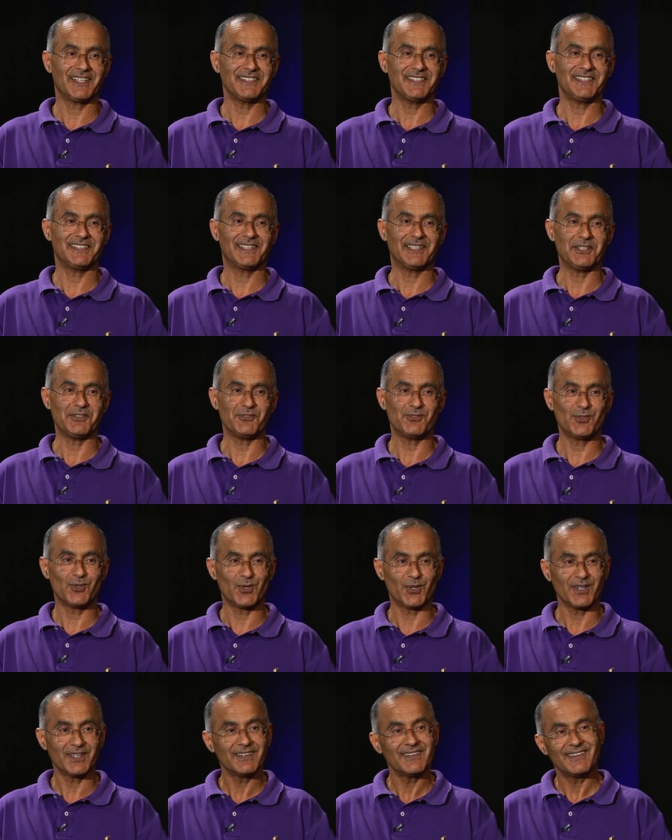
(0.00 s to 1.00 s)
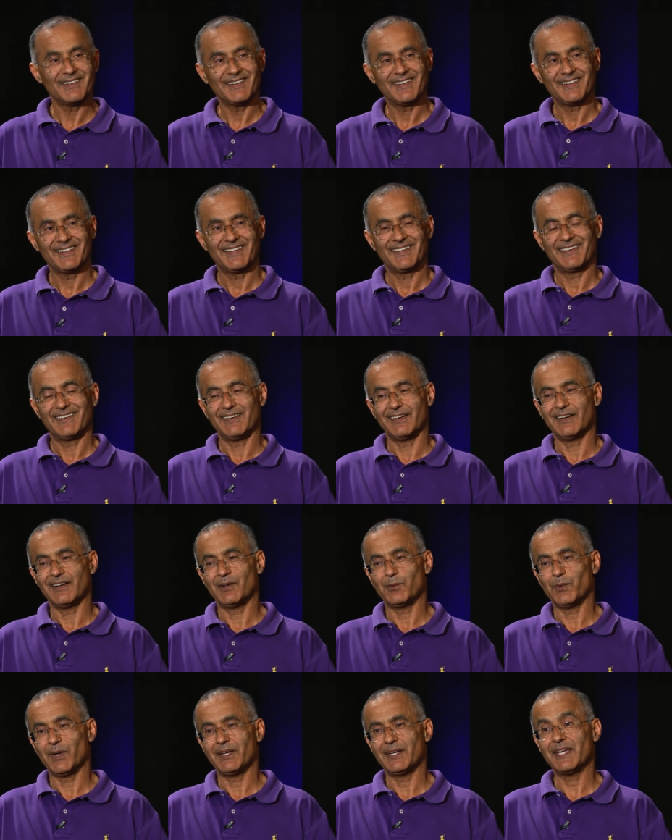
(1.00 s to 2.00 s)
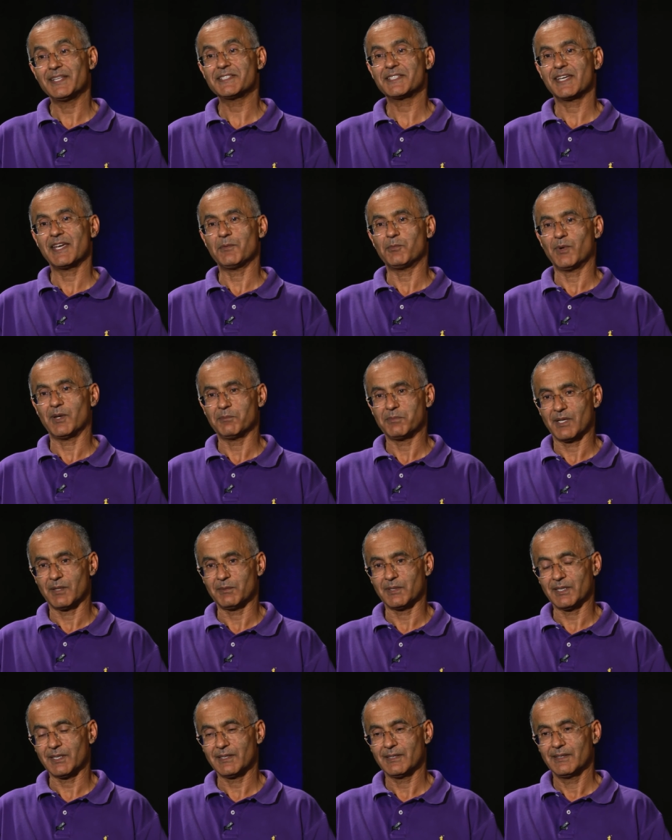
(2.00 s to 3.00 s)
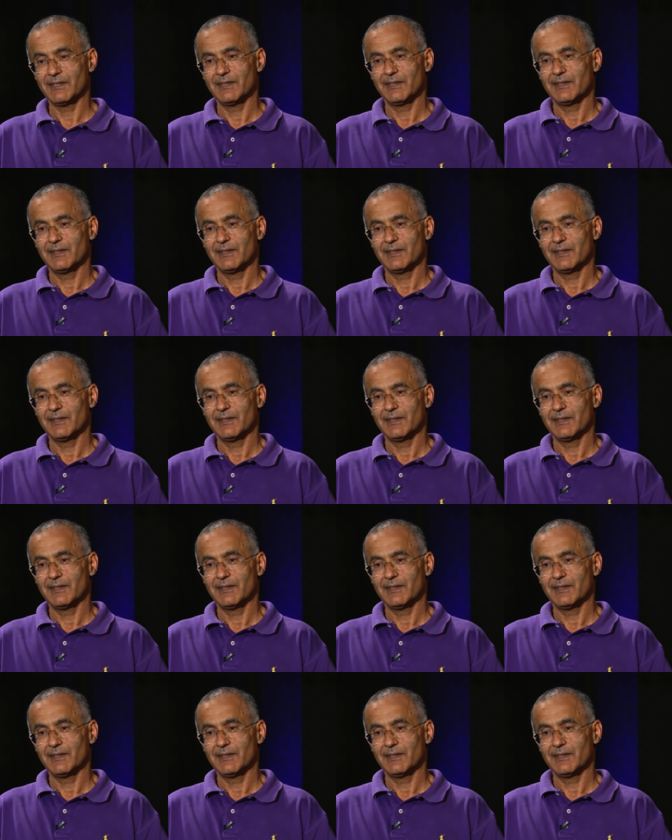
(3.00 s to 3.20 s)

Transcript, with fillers: 1994 uh, when Netscape went public